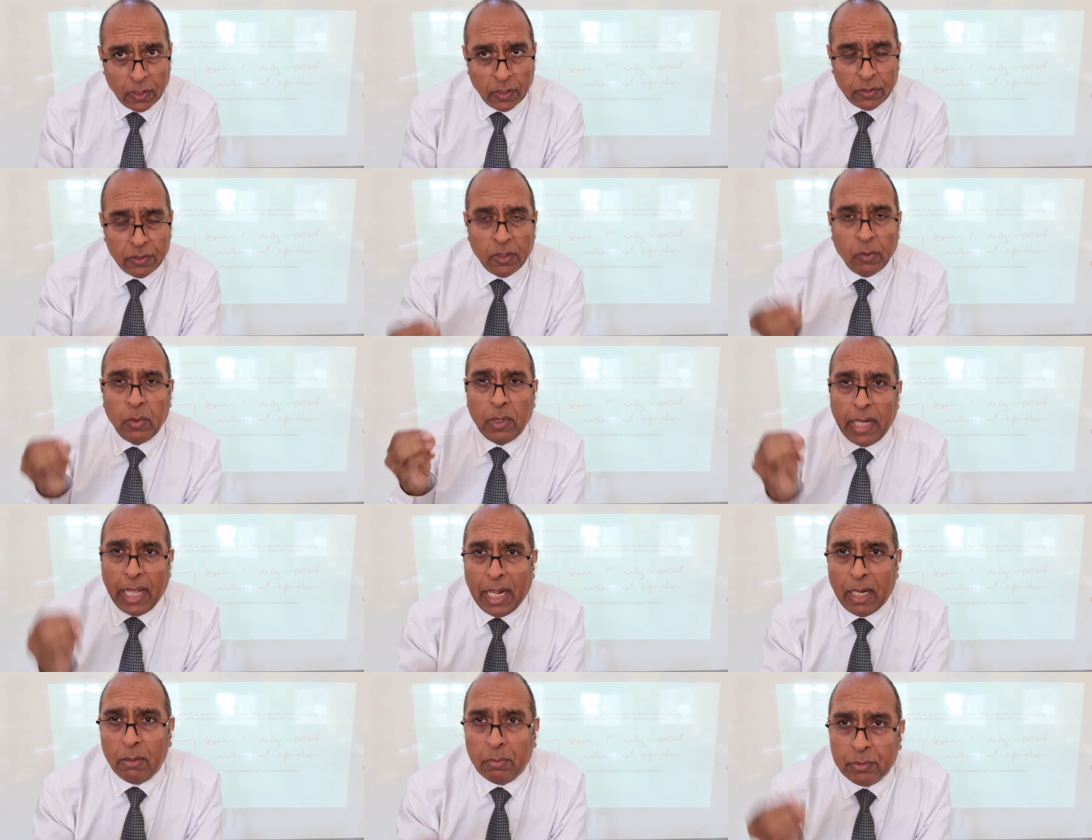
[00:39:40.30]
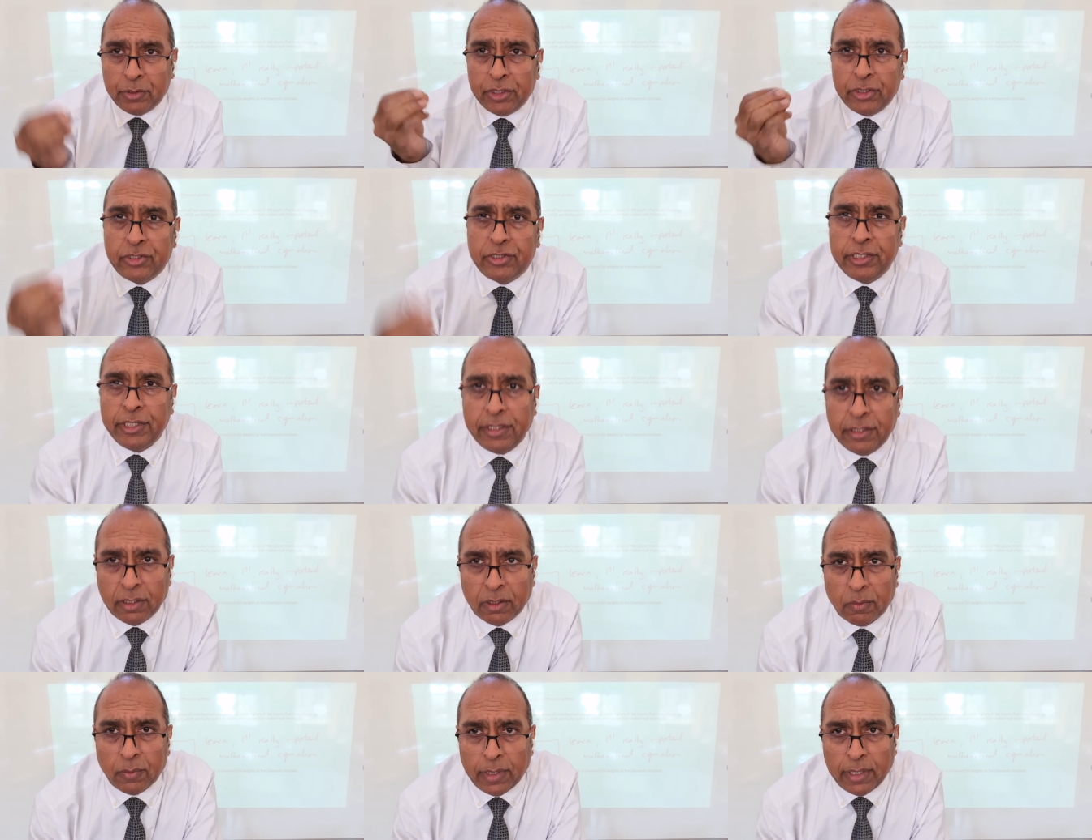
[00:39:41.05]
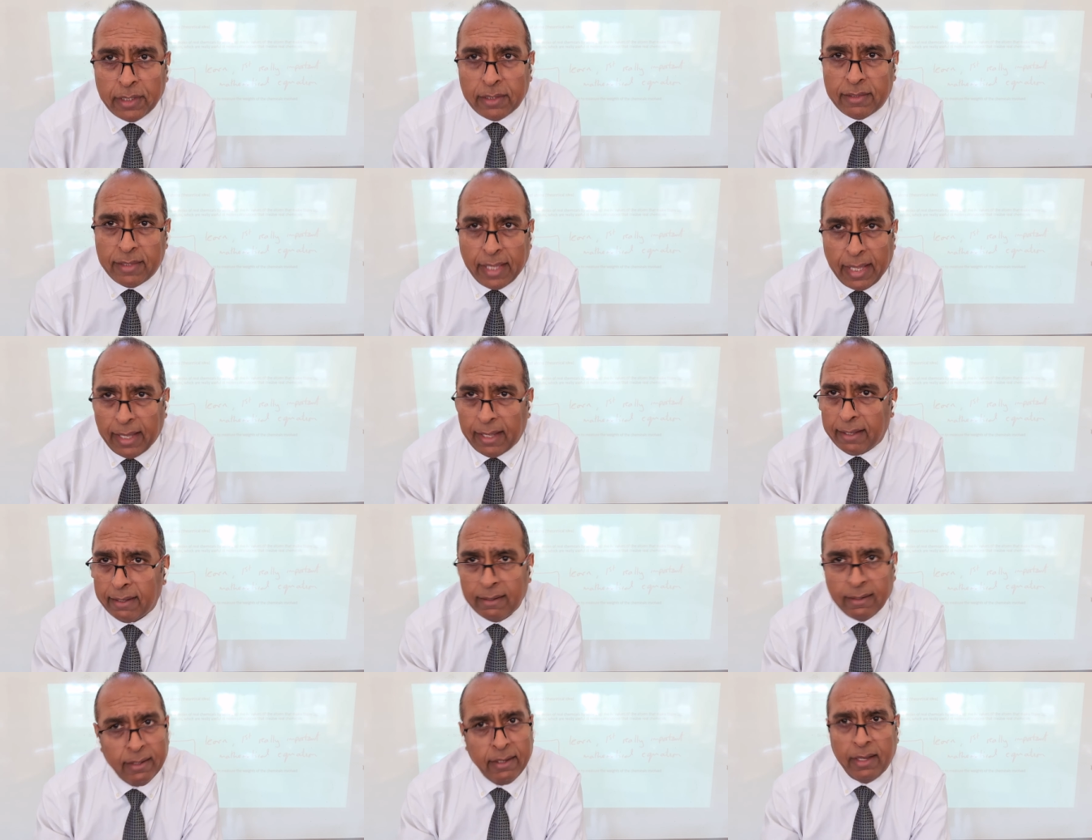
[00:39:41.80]
that will help you deal with
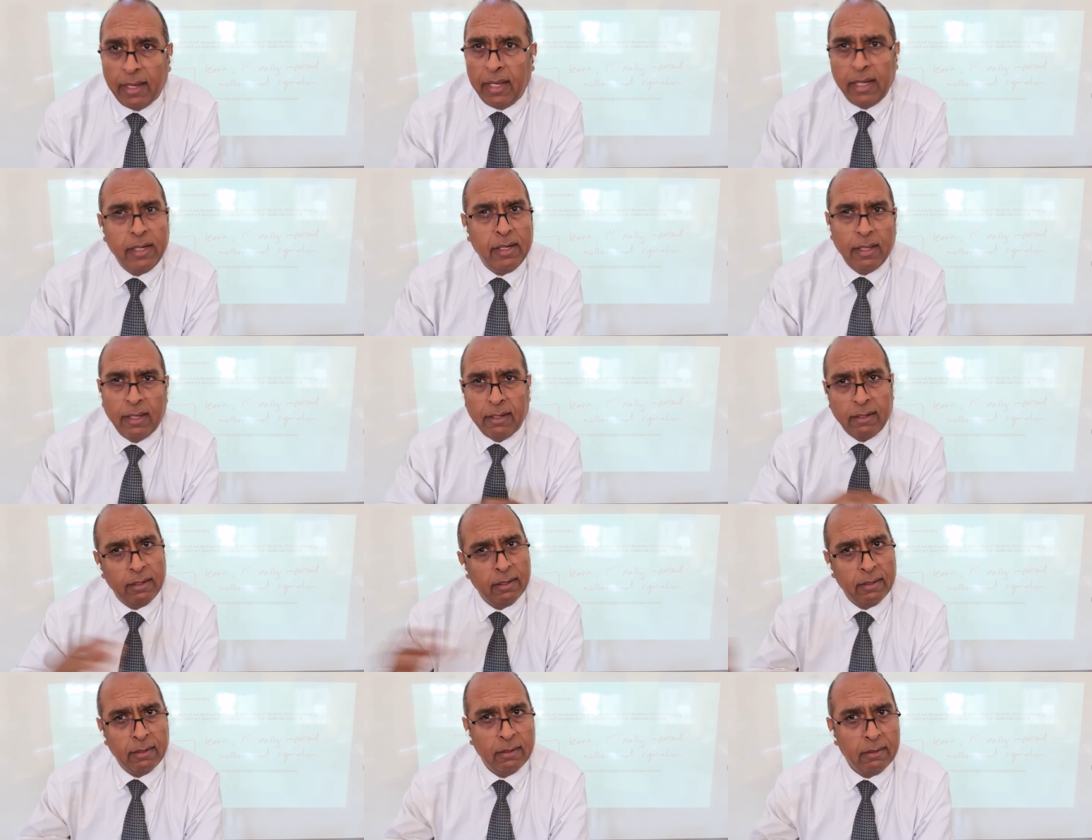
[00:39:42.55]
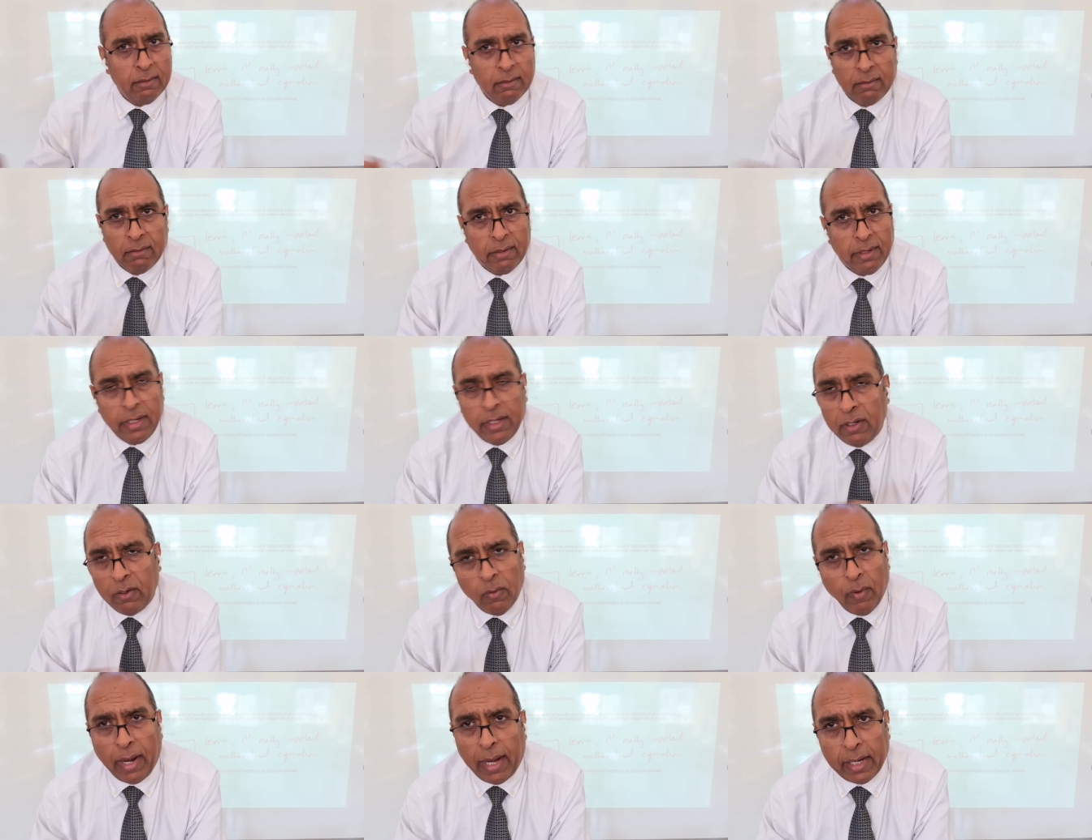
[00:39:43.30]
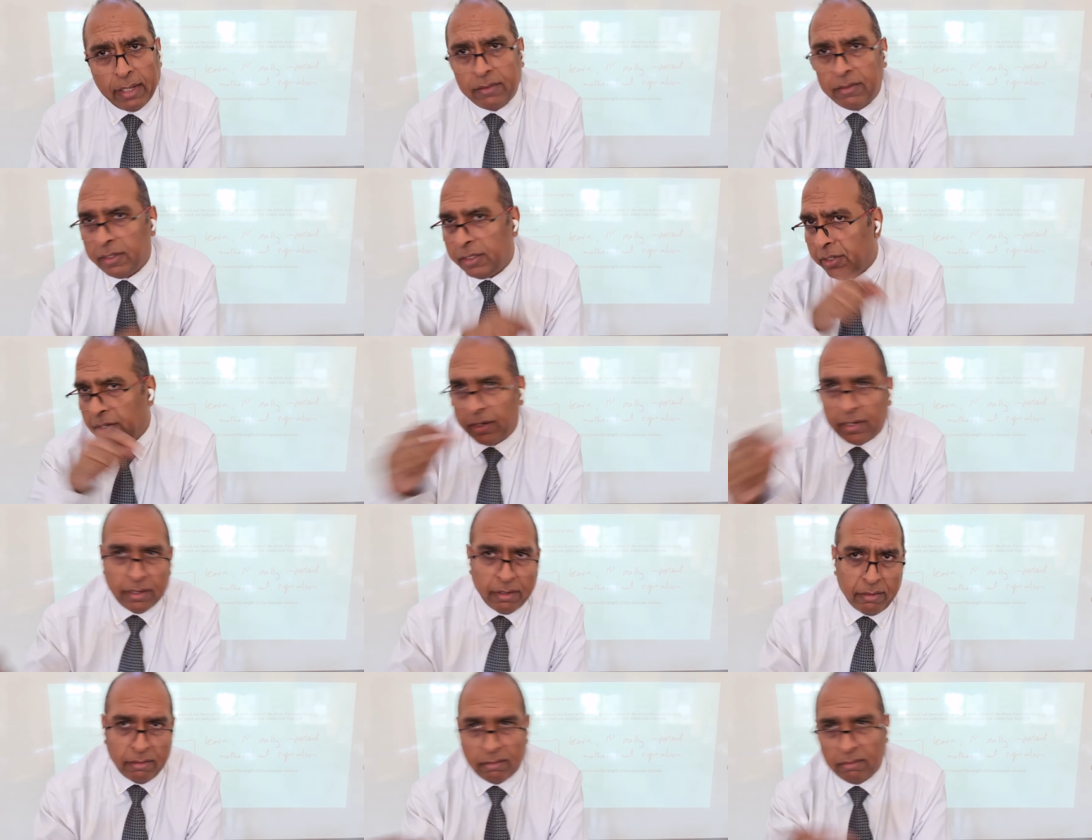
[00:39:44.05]
that in a in a way that you
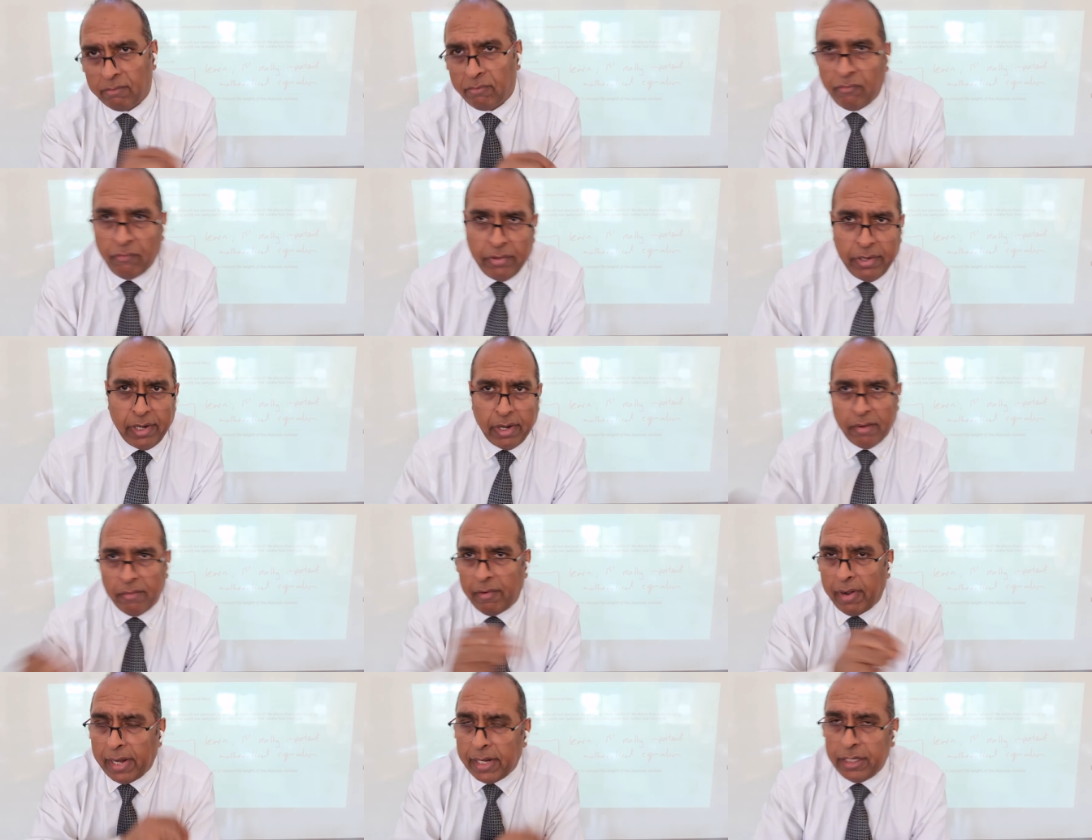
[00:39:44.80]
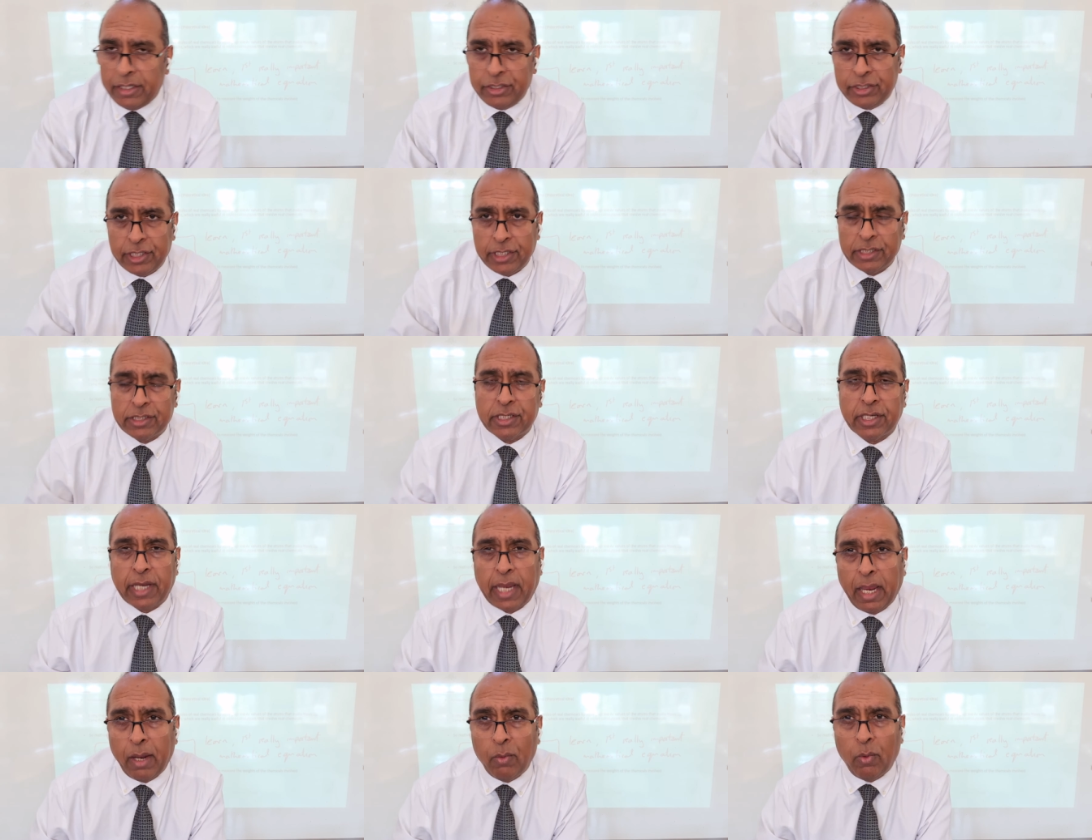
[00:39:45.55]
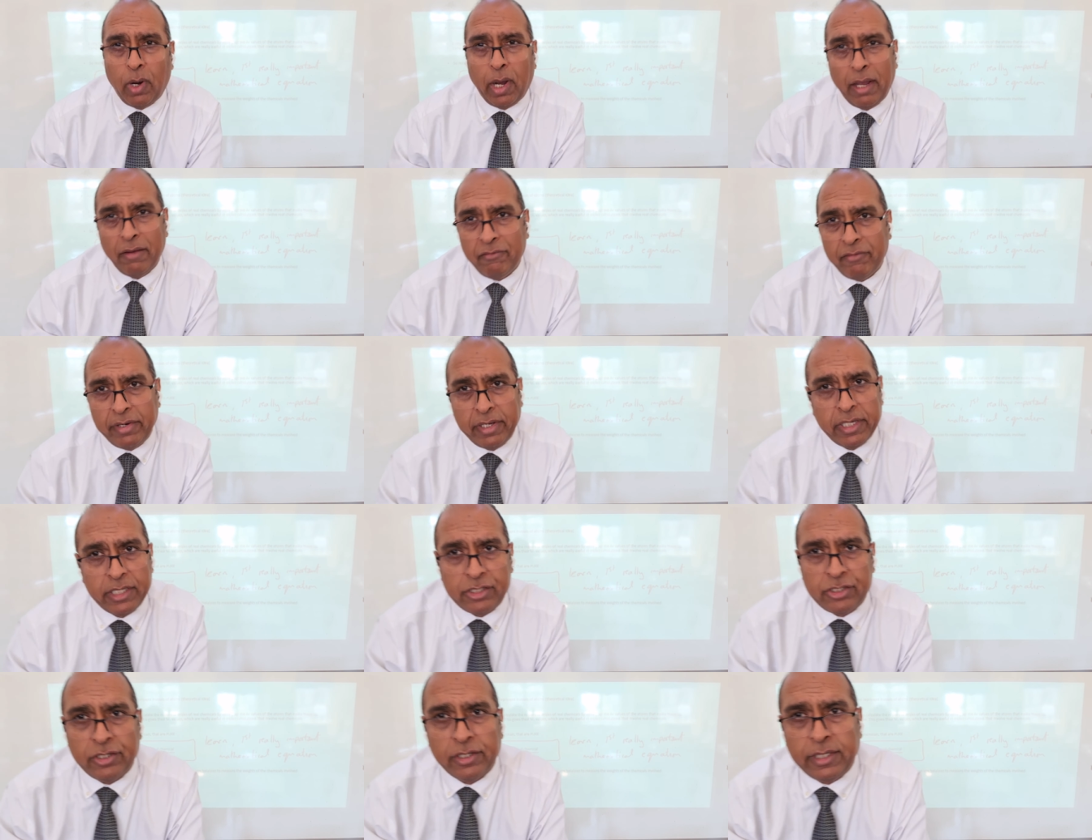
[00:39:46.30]
can rearrange it to get whatever it
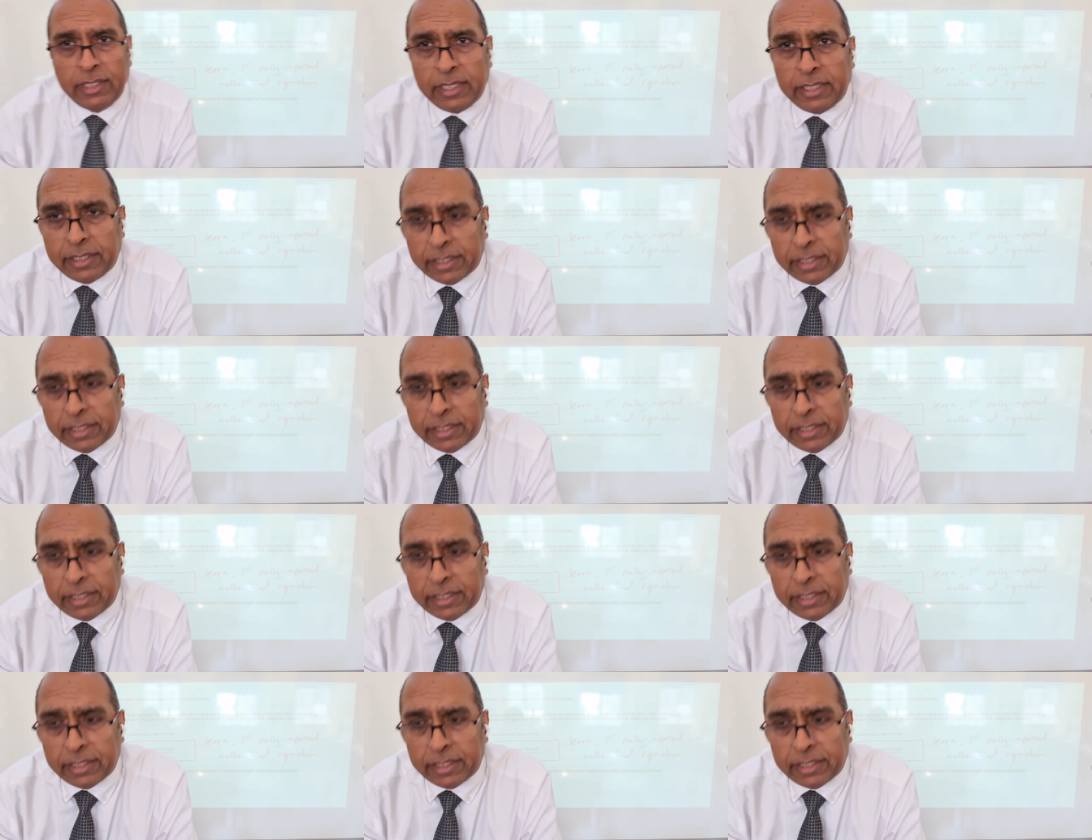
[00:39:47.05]
is you need,